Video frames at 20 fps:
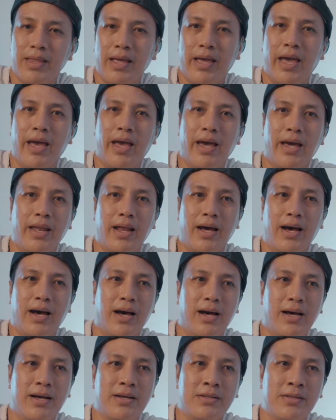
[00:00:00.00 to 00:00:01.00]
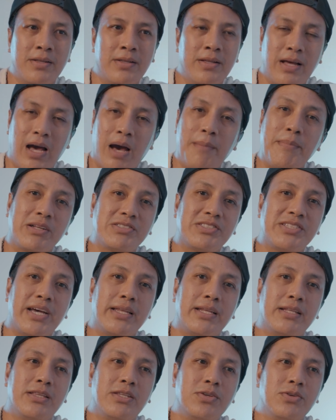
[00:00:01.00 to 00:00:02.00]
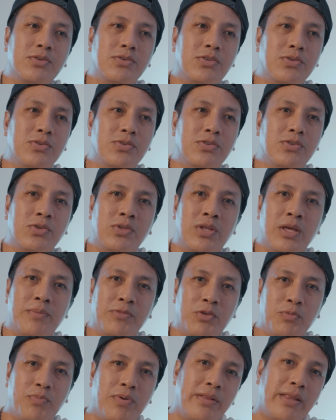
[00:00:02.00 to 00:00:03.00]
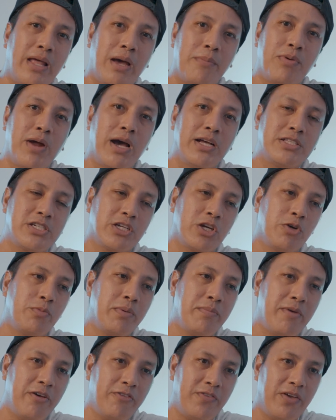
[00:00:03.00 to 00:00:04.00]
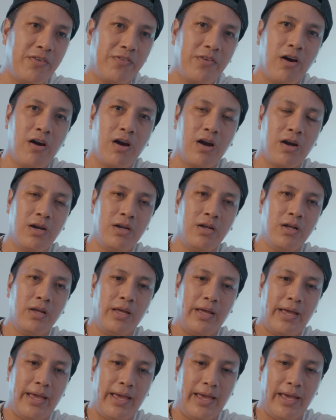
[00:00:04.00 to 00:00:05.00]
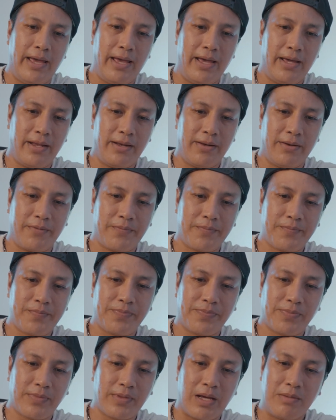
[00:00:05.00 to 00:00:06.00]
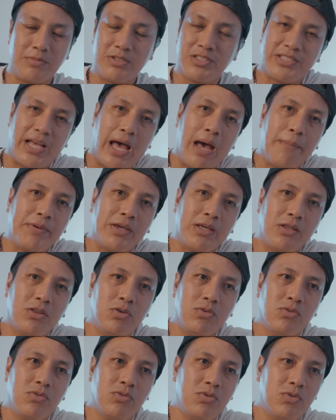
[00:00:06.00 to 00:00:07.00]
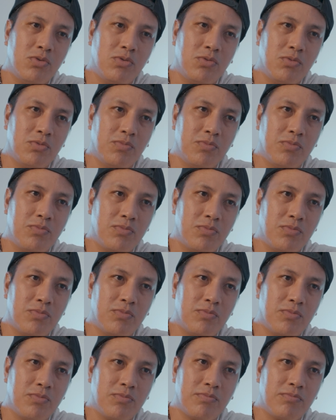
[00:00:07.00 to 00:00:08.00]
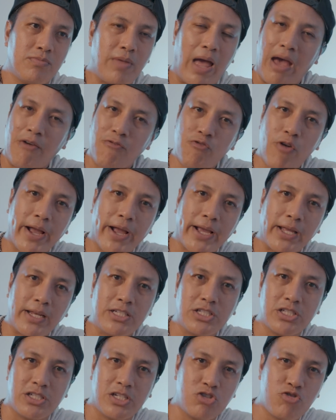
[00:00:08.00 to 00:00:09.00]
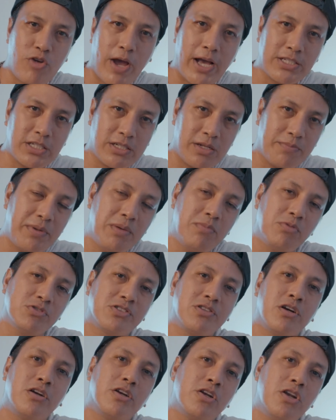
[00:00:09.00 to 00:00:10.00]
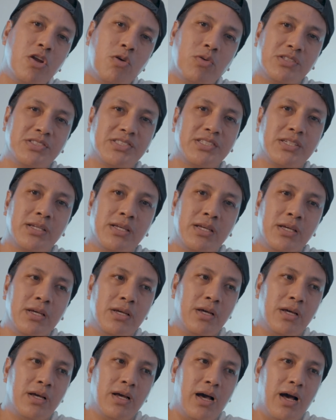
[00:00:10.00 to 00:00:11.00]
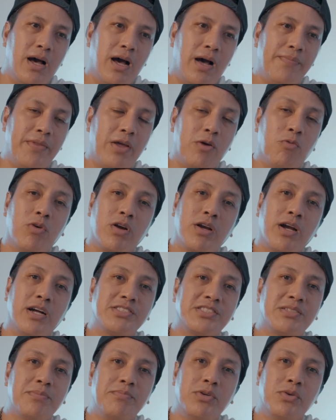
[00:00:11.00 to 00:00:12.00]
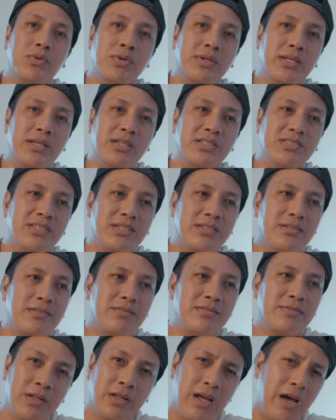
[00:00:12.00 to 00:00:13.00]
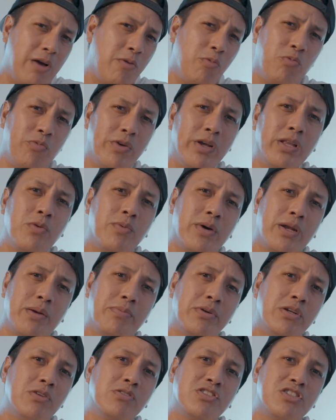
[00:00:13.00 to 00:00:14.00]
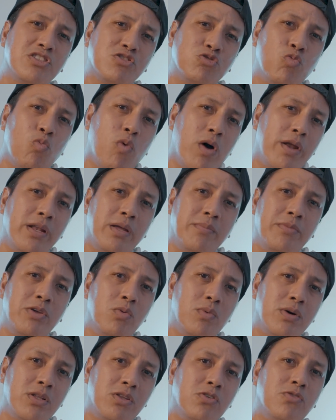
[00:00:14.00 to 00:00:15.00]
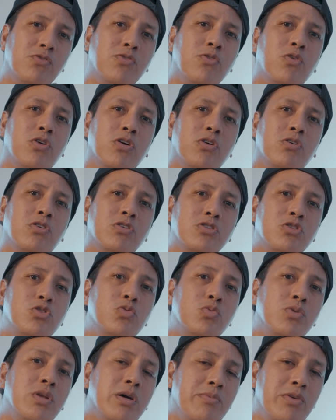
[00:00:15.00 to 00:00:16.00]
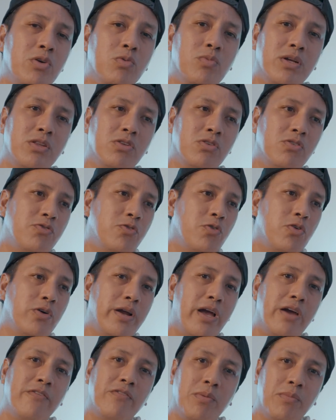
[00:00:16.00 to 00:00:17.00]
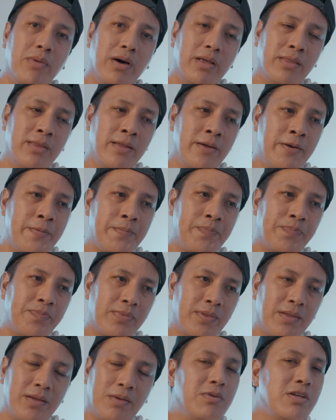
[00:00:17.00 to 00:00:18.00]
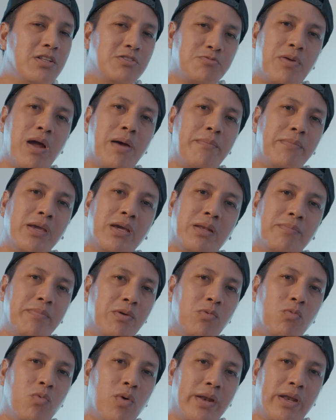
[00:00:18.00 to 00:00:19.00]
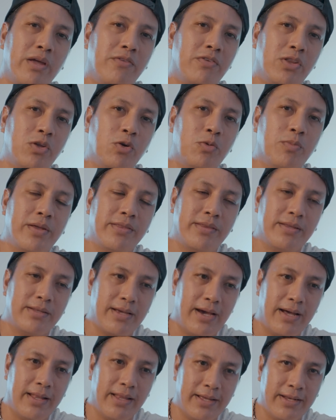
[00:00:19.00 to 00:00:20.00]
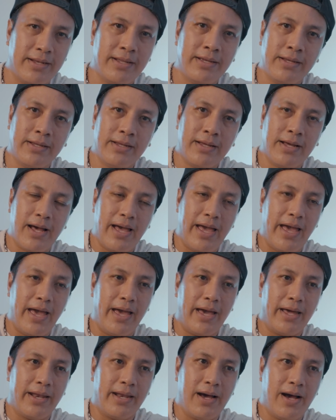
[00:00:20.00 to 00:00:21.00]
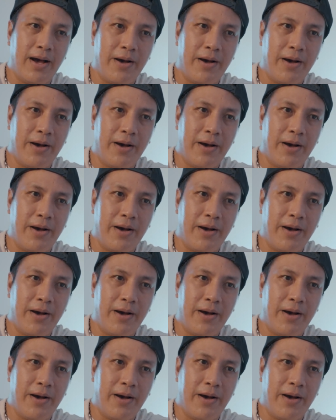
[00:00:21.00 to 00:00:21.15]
And I'm excited to dip into that project. It'll be my 5th car. And I'm just happy to have recognition and traction that people start noticing that we're custom doing these. And I really want to produce just 1 W124 or 2 W124 every month. It's probably going to be 1 every 2 months in Thailand. And